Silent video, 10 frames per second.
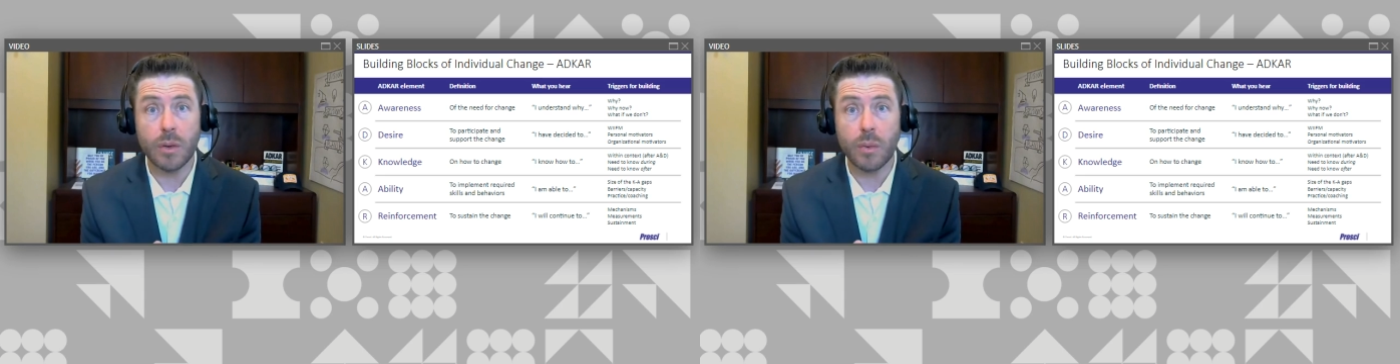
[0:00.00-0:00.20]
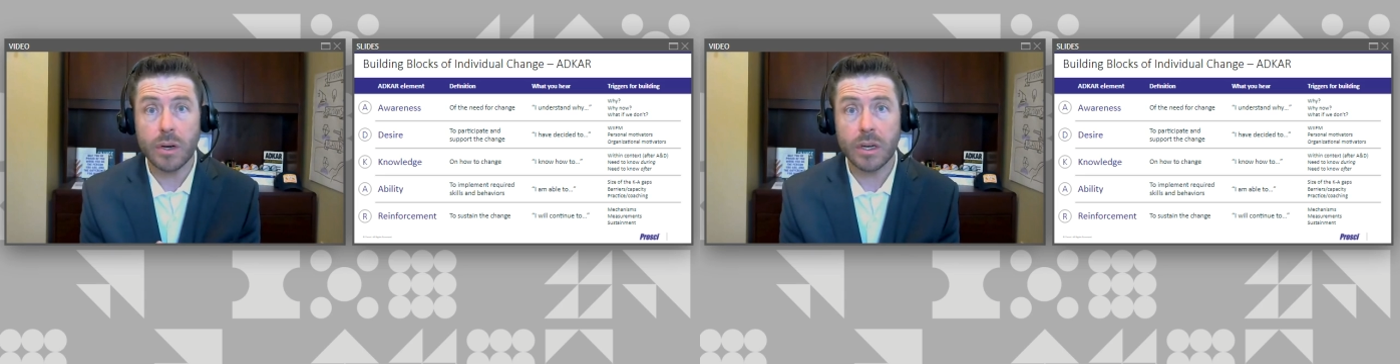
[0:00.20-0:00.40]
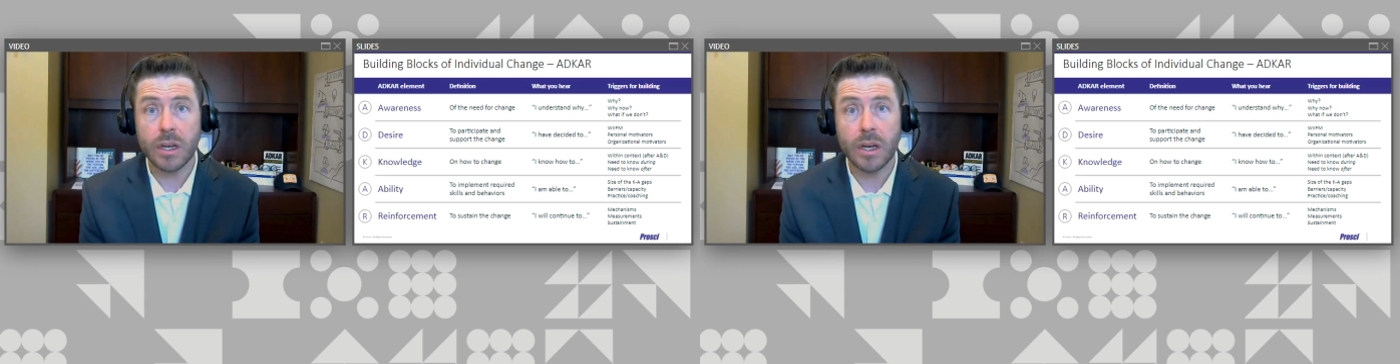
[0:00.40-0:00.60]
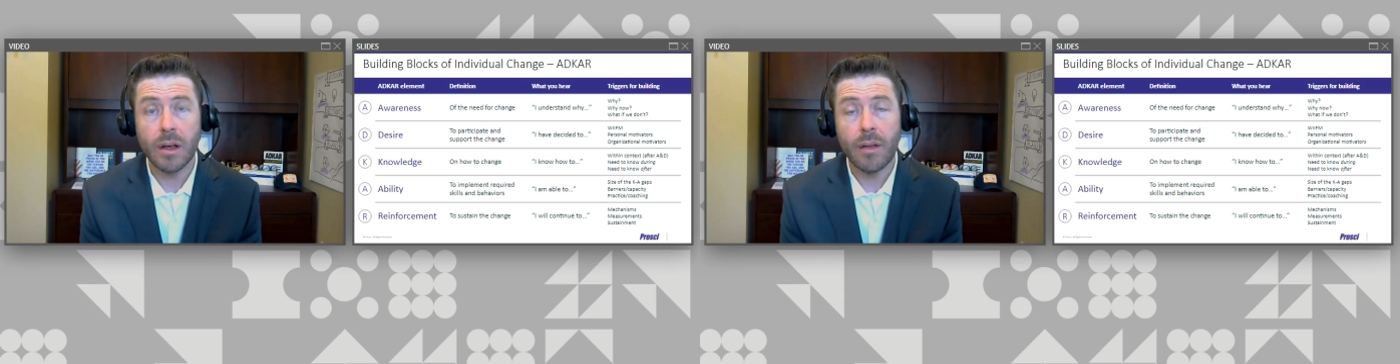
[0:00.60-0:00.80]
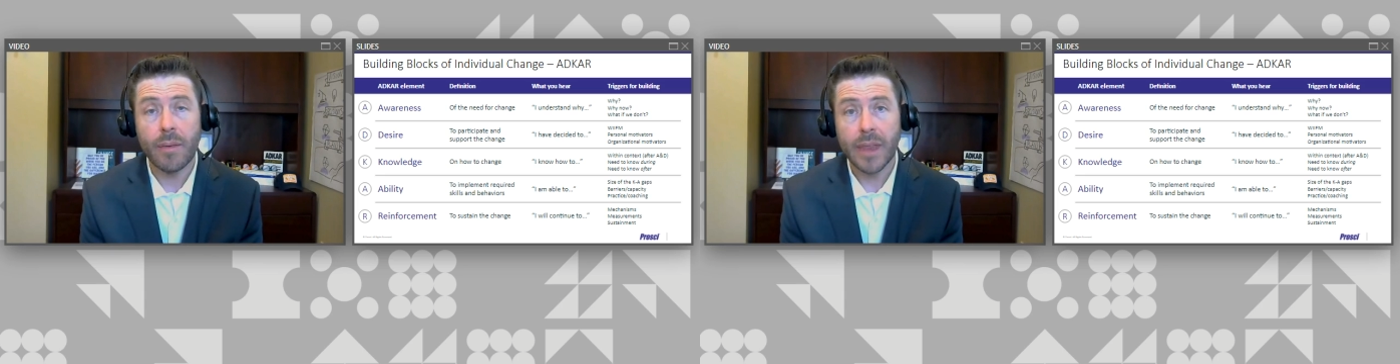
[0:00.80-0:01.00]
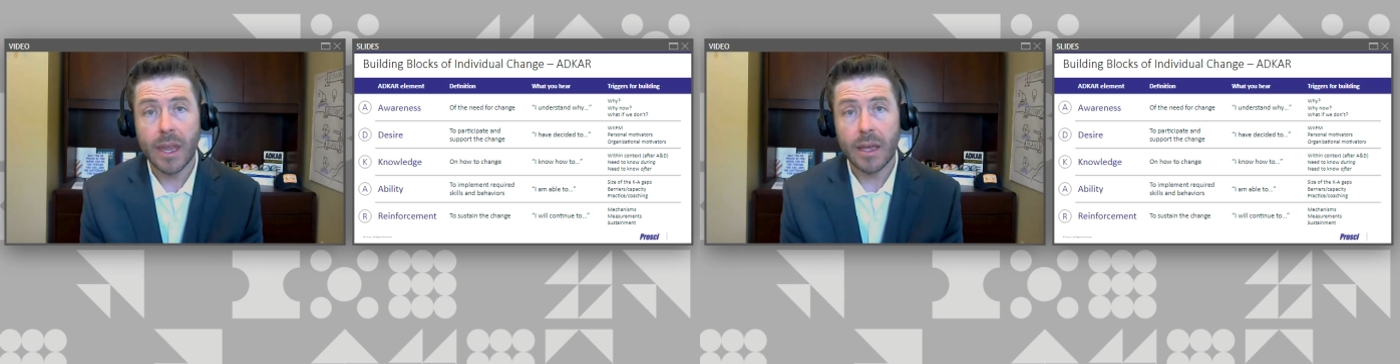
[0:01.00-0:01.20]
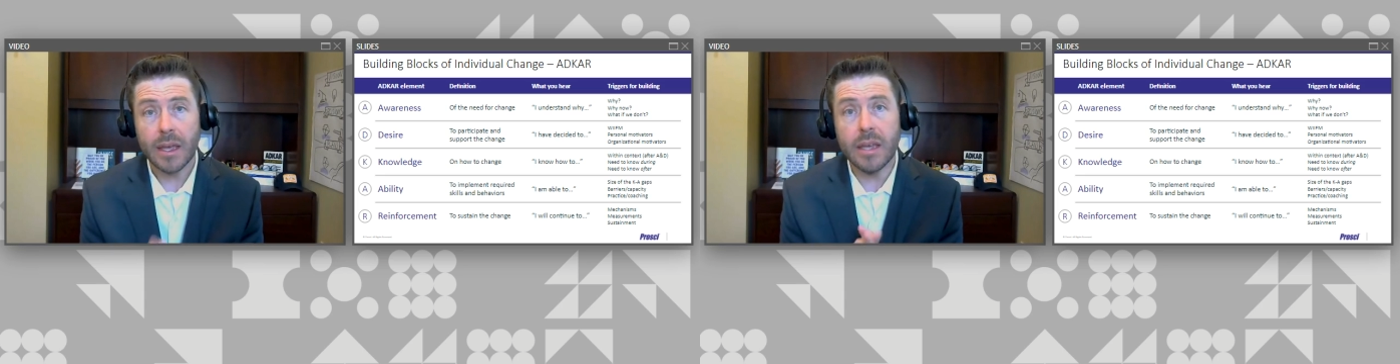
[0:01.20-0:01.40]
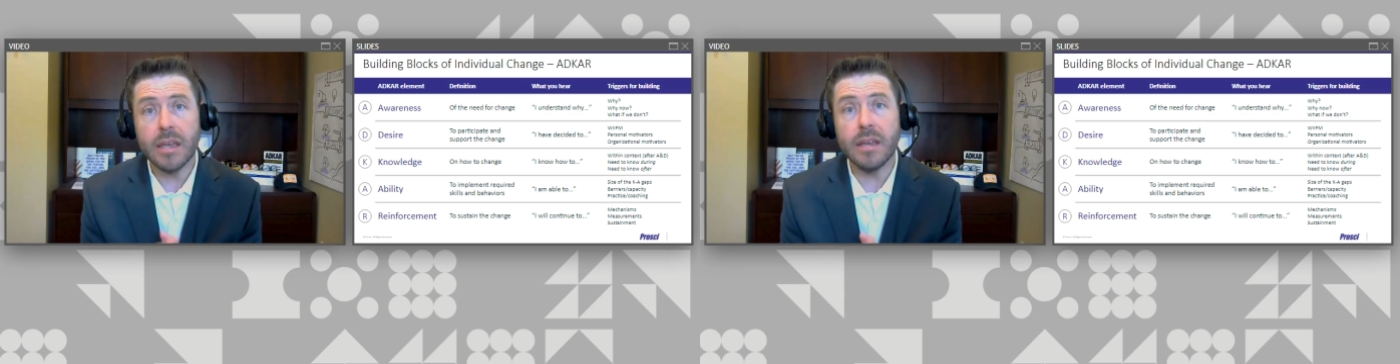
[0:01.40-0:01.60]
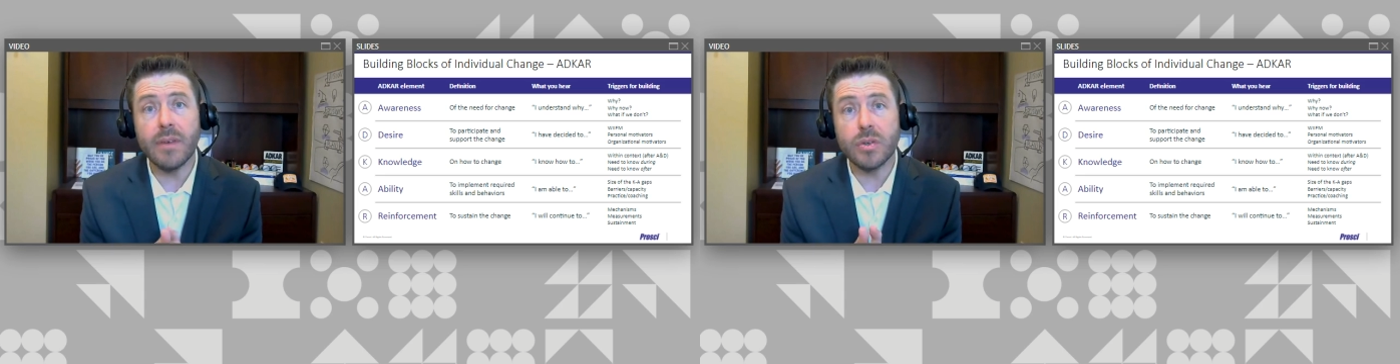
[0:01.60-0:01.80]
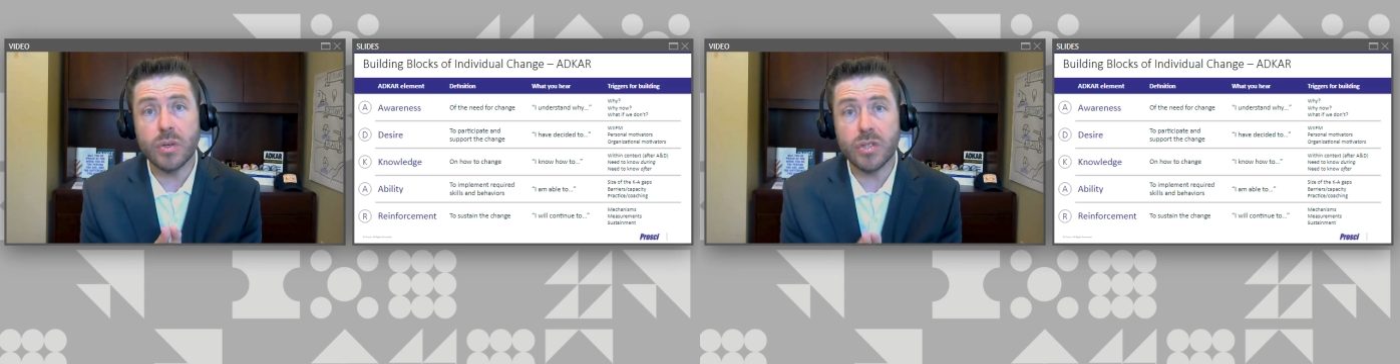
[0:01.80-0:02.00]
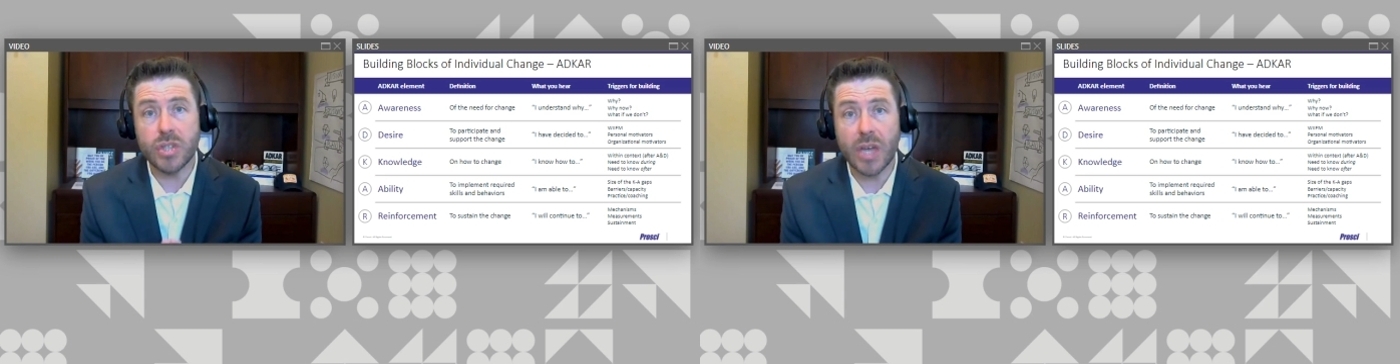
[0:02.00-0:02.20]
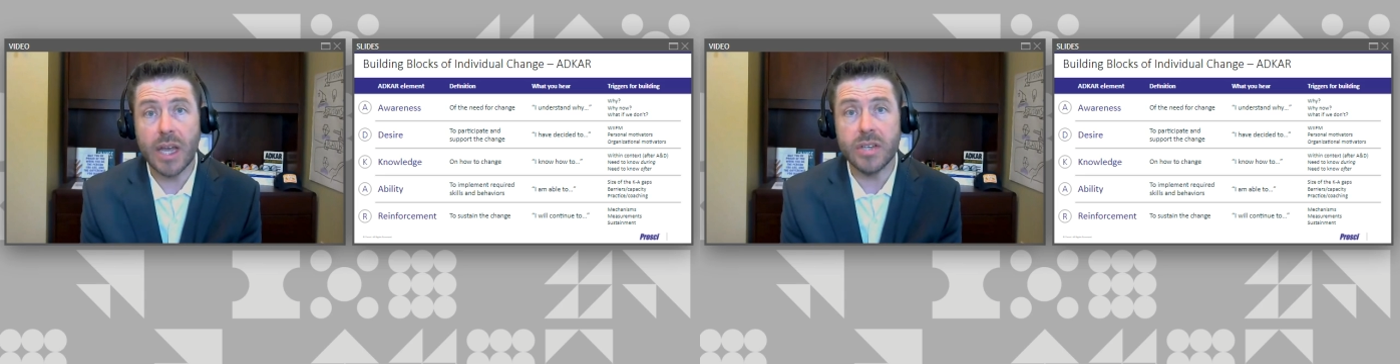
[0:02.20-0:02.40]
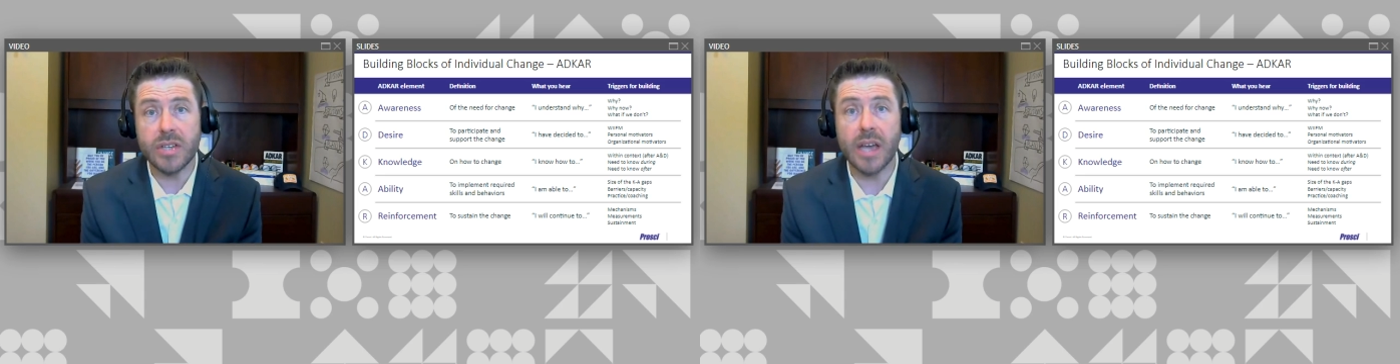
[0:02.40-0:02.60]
at work. Individual change